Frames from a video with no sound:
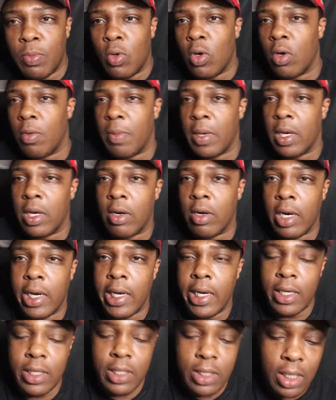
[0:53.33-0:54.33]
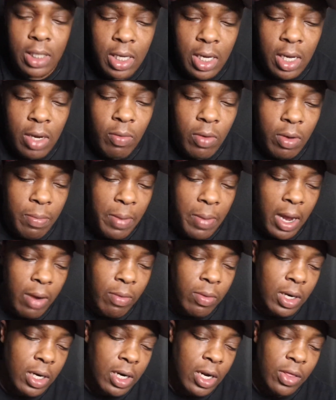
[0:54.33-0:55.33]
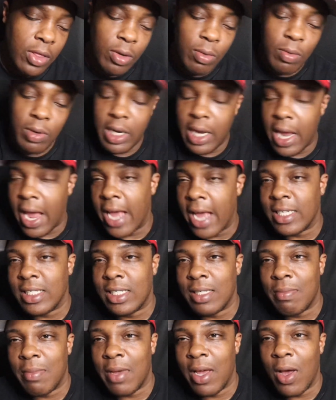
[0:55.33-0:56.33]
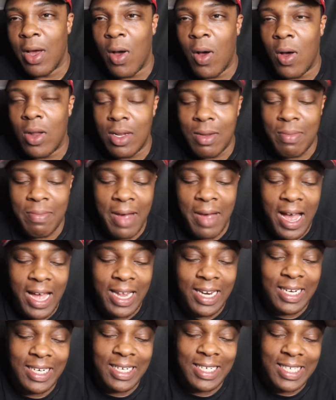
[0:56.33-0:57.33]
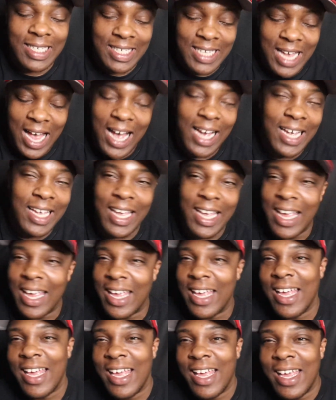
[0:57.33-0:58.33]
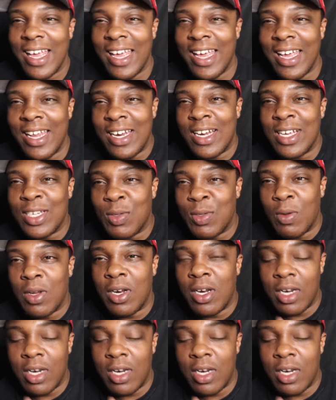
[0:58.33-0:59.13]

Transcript: boy Big Grizz. We back with another reaction, man. Olamide and Asake hitting us with